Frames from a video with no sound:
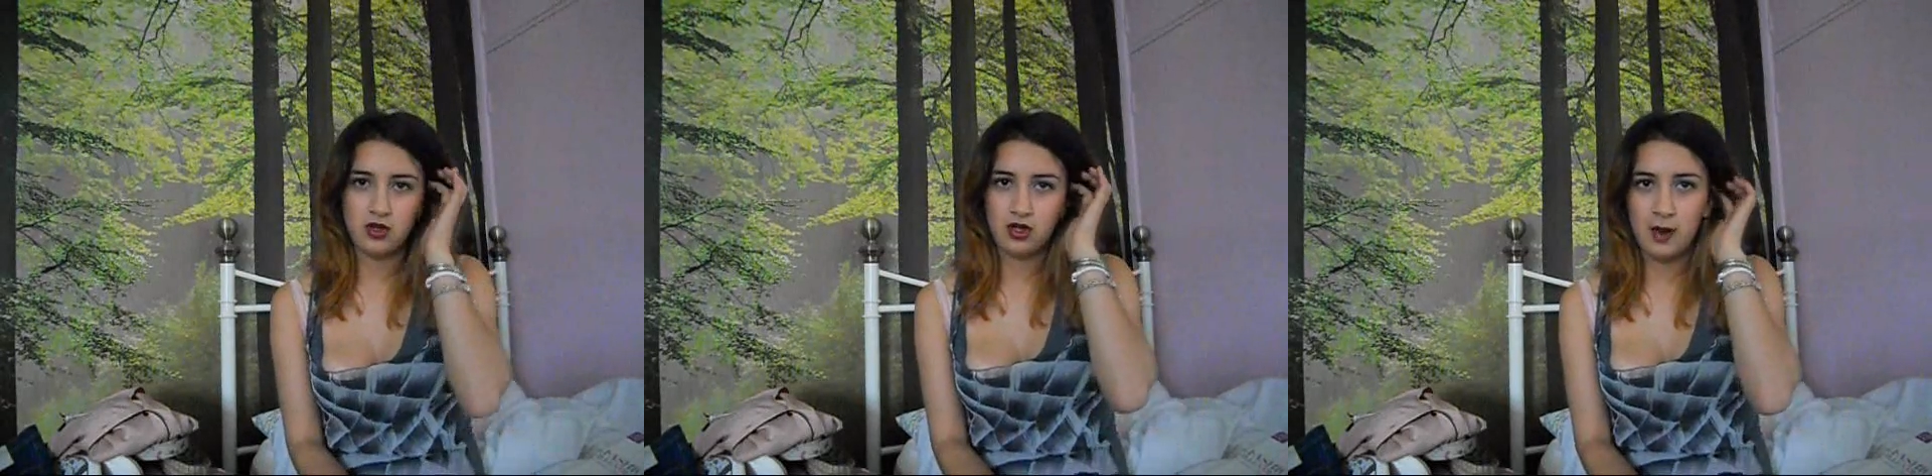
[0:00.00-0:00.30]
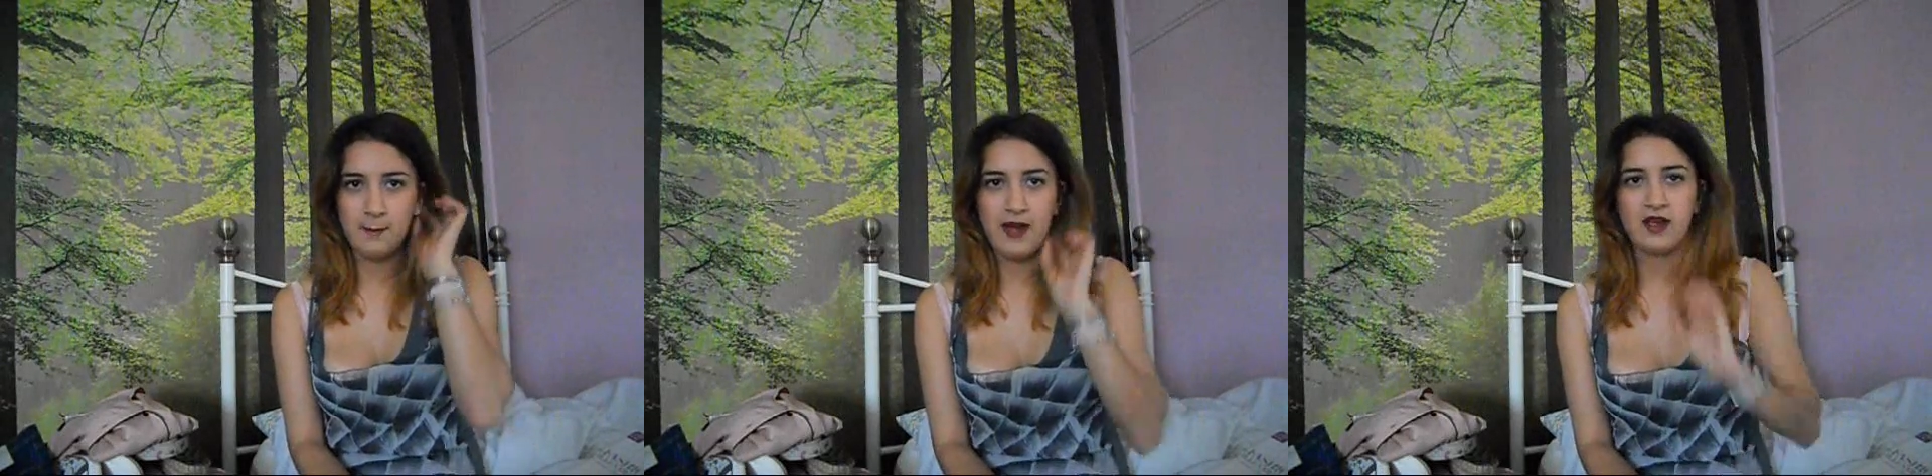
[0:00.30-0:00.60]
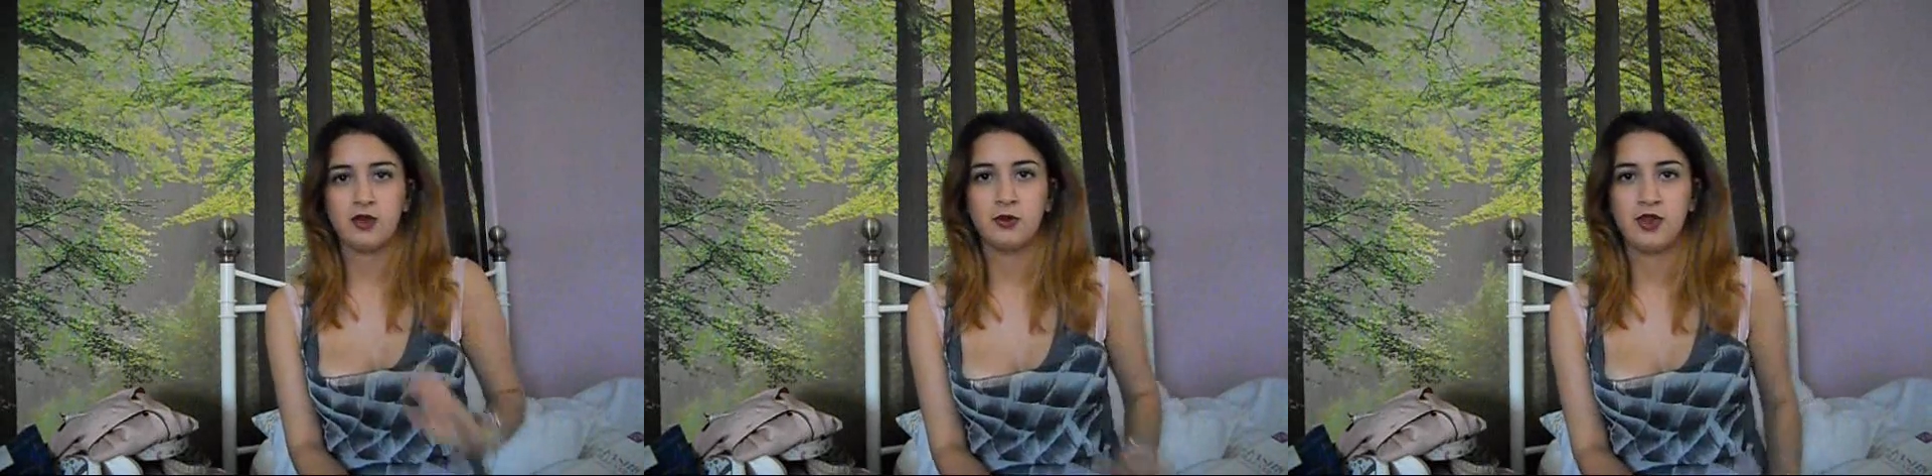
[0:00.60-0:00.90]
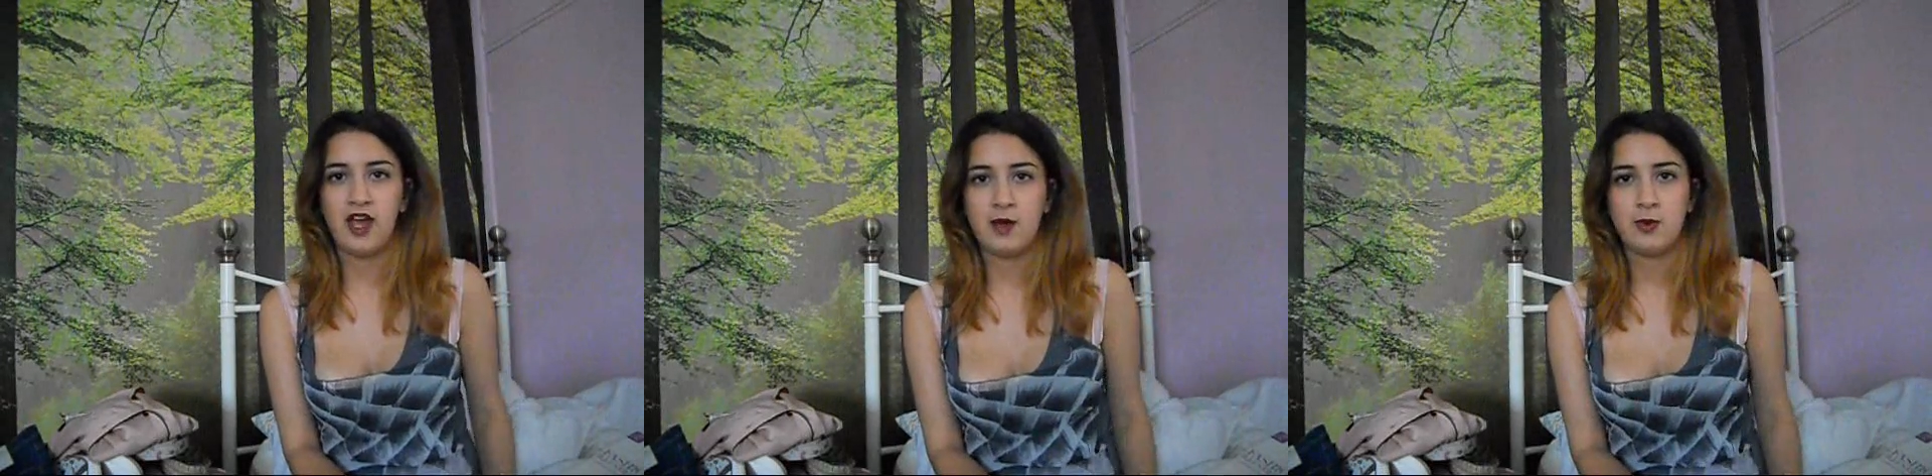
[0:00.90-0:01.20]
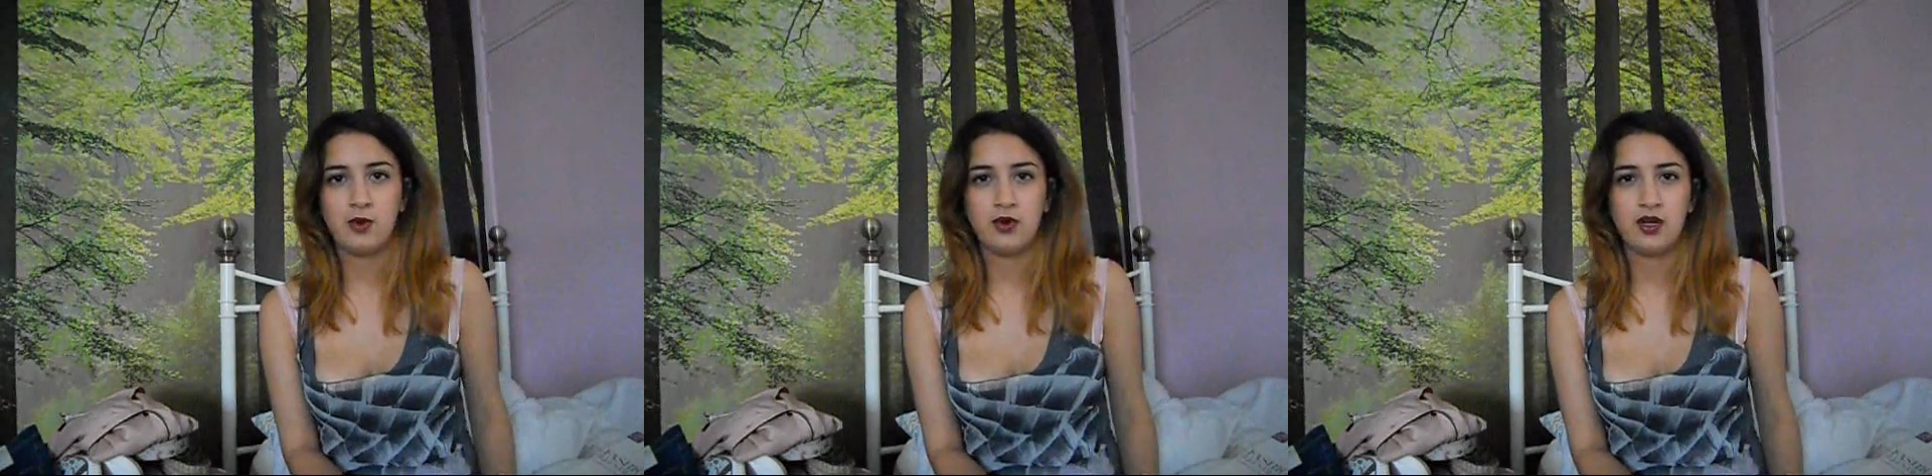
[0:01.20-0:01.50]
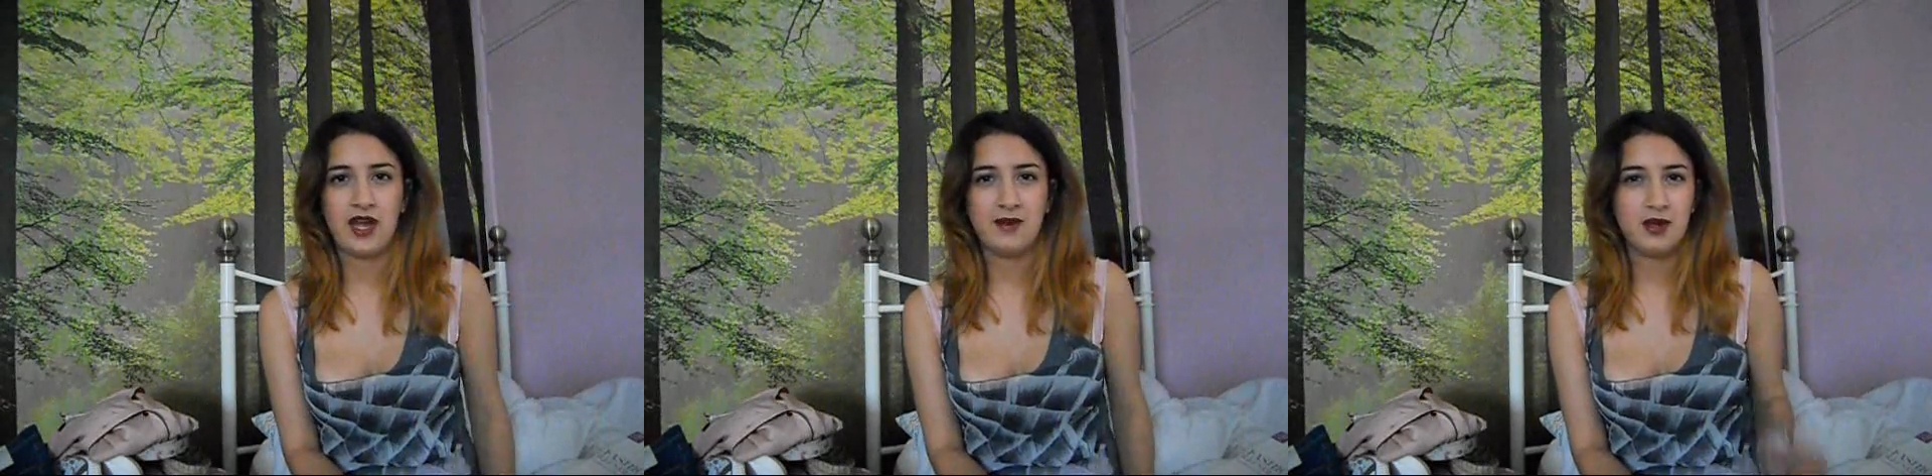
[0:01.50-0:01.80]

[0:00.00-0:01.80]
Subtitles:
could come back through the airport and get